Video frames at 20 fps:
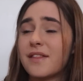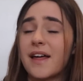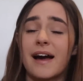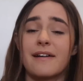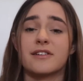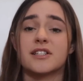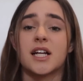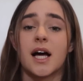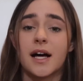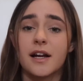They
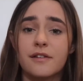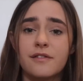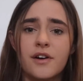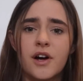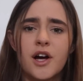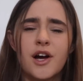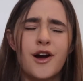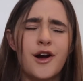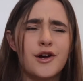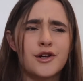have a ton of
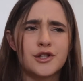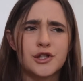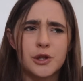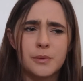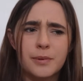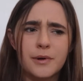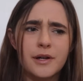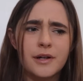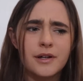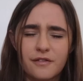
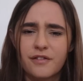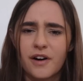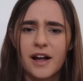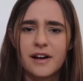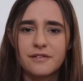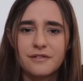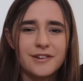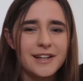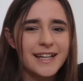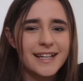super
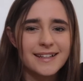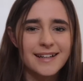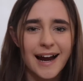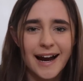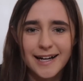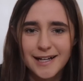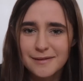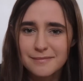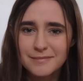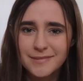fun vegan
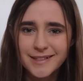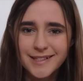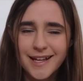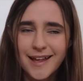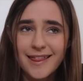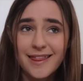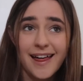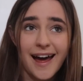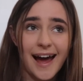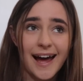items
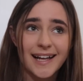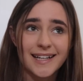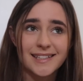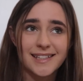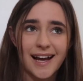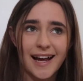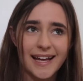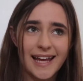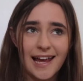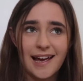
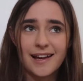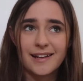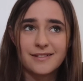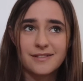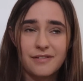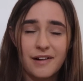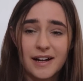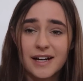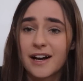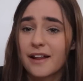that I can't
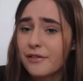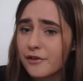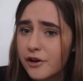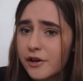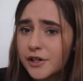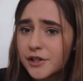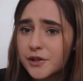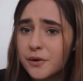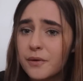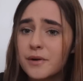find at
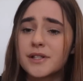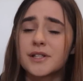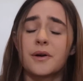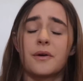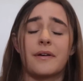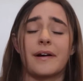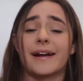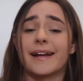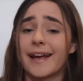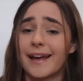other stores,
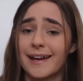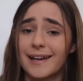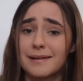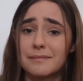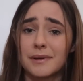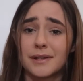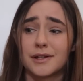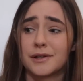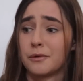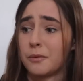or I
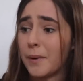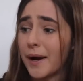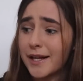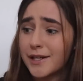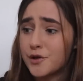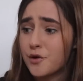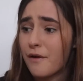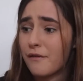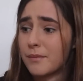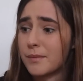can, but they're way
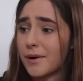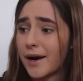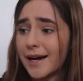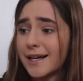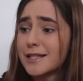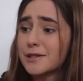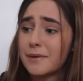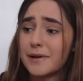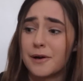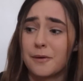too
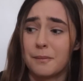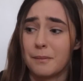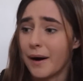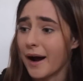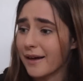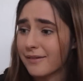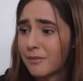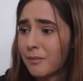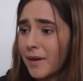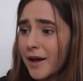overpriced, so I don't
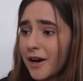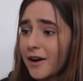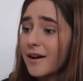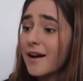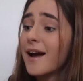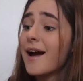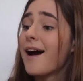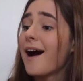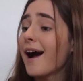buy them there.